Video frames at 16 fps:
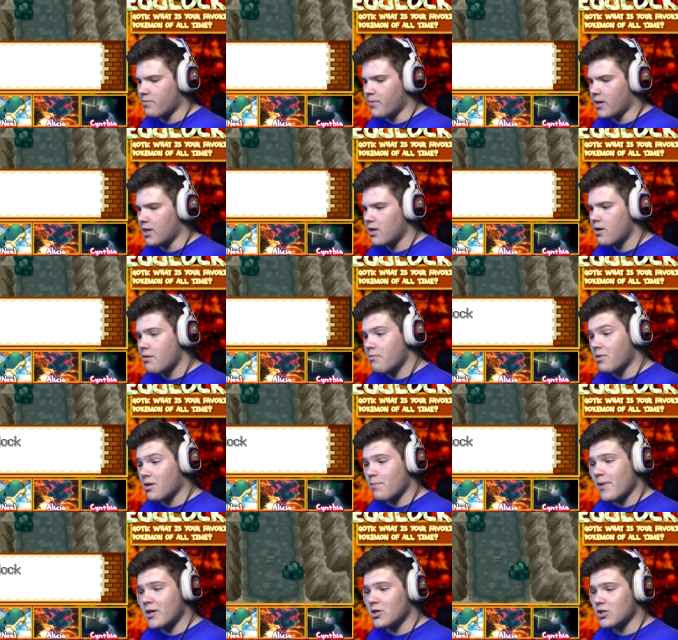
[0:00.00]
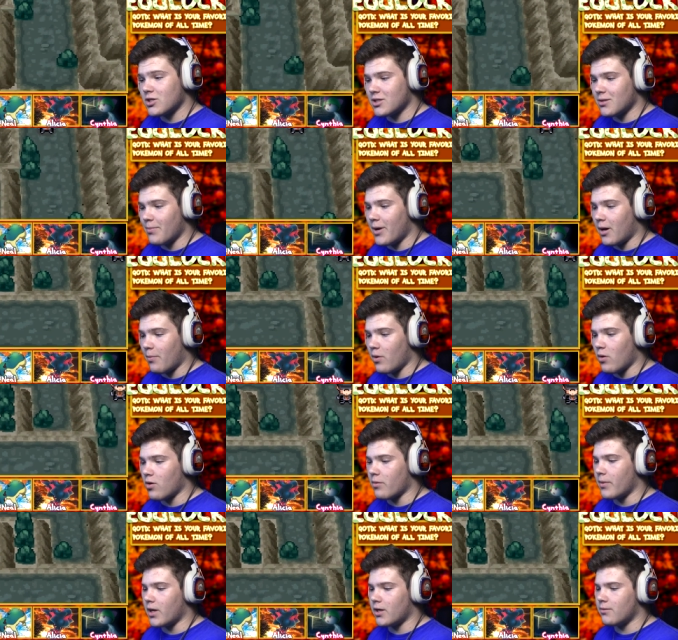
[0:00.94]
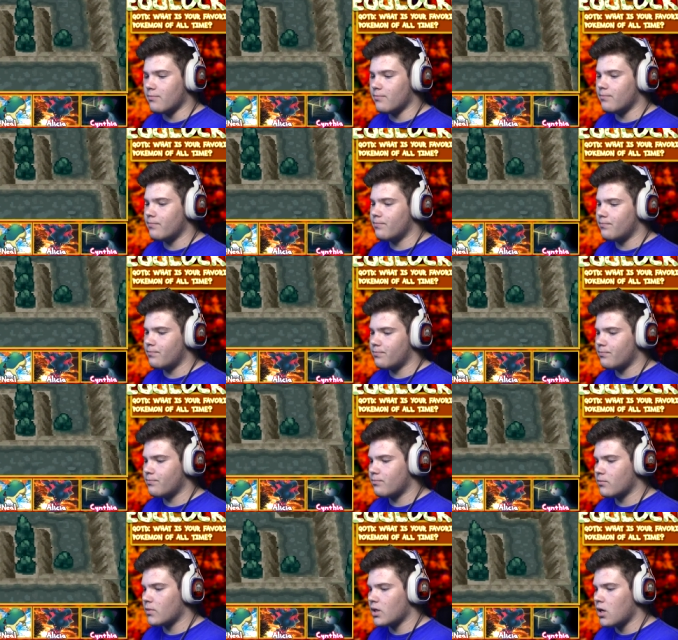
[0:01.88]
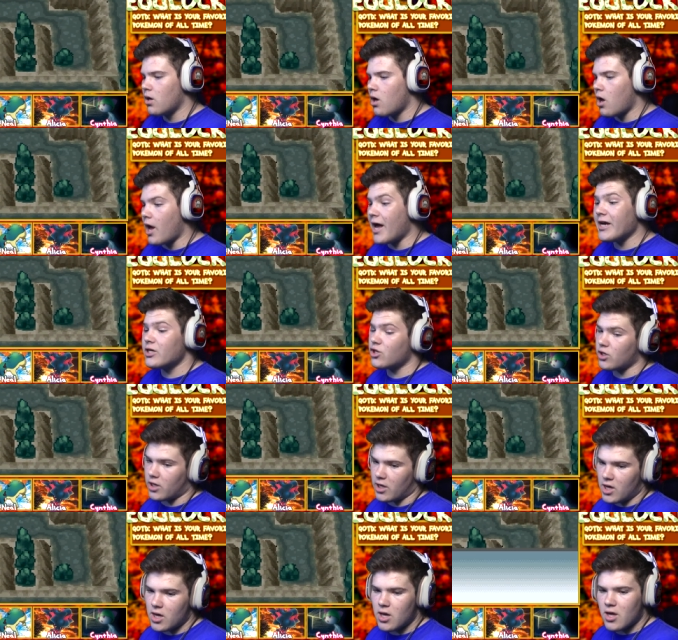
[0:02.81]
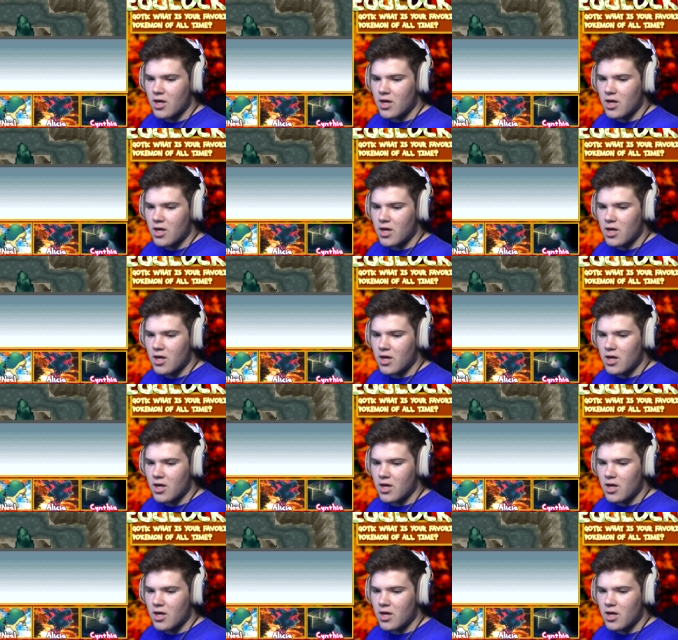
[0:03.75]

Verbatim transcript: but Mismagius is a better Pokemon. Actually,